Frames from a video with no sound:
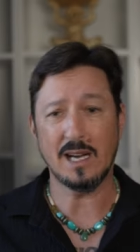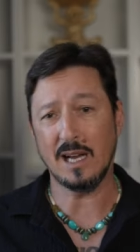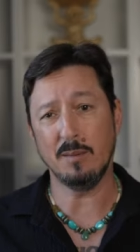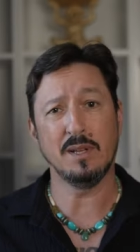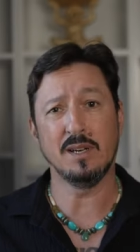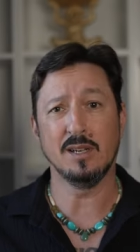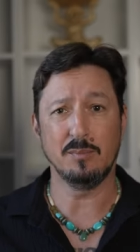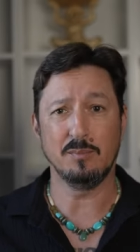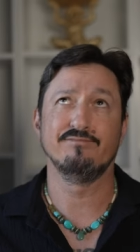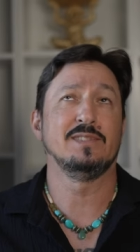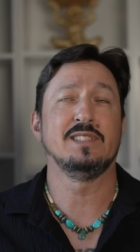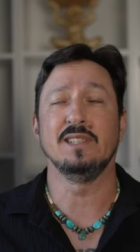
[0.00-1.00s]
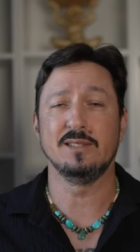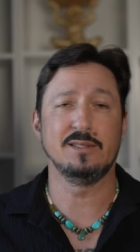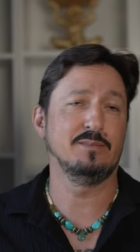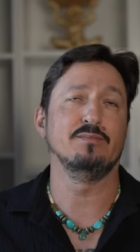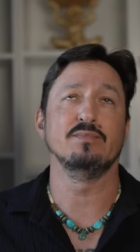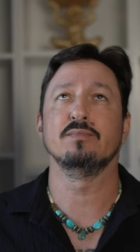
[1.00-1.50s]
I've been up
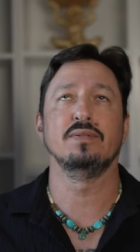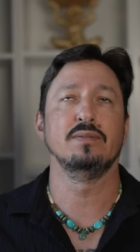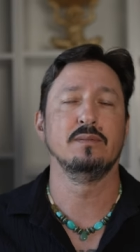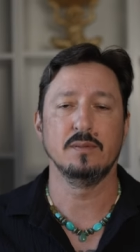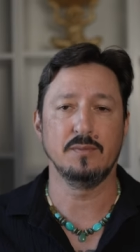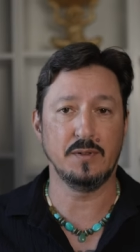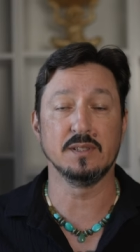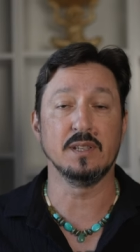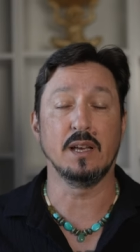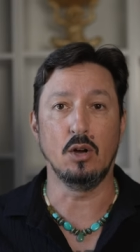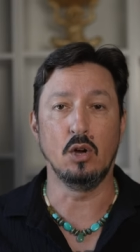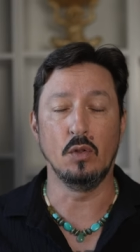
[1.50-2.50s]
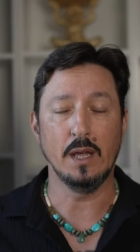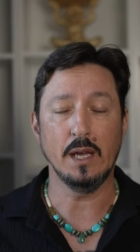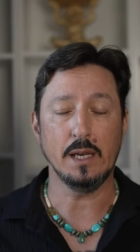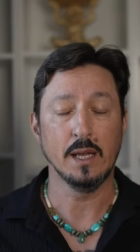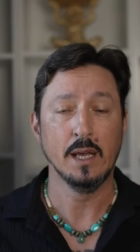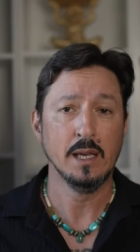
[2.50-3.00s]
since, feels like all
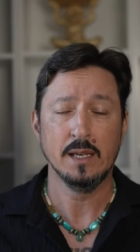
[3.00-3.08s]
night.